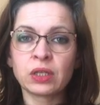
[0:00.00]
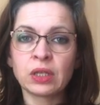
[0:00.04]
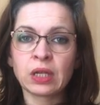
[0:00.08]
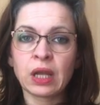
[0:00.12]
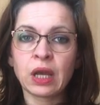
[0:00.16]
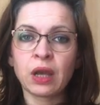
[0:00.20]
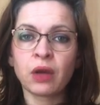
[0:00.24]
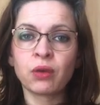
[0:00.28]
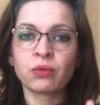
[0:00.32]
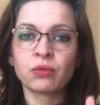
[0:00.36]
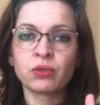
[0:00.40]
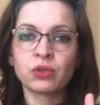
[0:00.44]

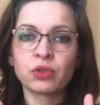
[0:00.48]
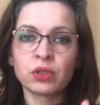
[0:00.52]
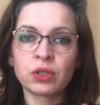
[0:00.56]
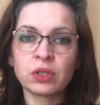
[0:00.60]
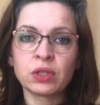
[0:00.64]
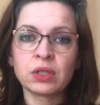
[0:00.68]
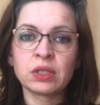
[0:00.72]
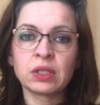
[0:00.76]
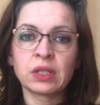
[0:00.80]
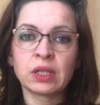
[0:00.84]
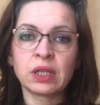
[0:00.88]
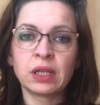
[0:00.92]
now
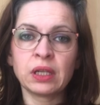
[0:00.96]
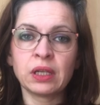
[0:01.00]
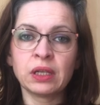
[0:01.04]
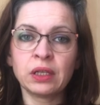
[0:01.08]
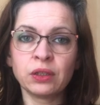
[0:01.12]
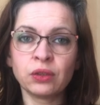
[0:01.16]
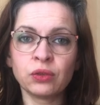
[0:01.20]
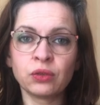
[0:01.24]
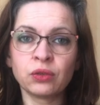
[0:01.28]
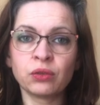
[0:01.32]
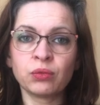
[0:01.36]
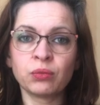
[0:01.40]
just a
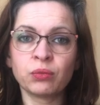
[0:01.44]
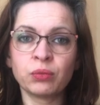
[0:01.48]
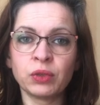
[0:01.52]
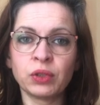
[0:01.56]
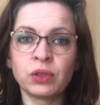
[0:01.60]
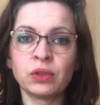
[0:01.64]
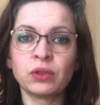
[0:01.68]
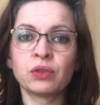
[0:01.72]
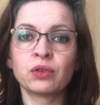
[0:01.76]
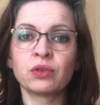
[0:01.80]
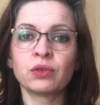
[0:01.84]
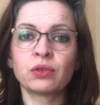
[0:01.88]
little
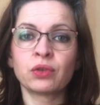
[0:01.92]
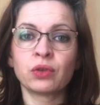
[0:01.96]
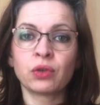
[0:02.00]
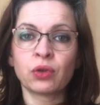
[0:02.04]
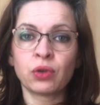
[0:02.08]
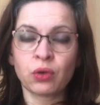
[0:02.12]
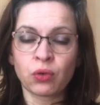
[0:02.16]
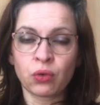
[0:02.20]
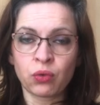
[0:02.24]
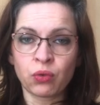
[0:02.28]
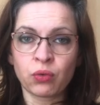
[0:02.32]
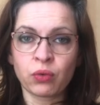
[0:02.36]
bit
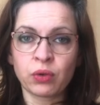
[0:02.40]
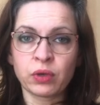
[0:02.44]
slower.